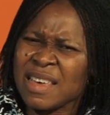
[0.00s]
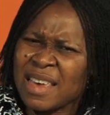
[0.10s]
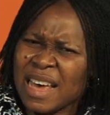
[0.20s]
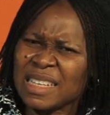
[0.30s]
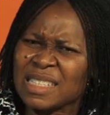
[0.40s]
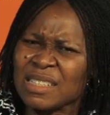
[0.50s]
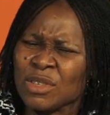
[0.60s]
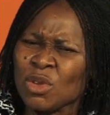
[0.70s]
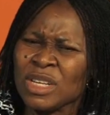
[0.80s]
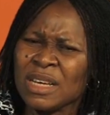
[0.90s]

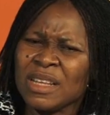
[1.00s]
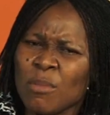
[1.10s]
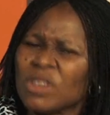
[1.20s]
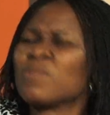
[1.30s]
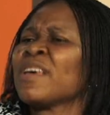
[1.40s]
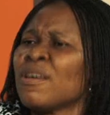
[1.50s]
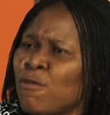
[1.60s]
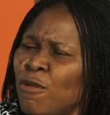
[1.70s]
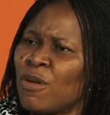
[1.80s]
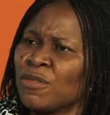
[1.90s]
they must be
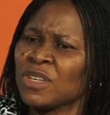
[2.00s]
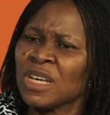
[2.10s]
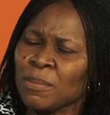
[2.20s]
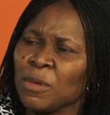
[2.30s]
involved,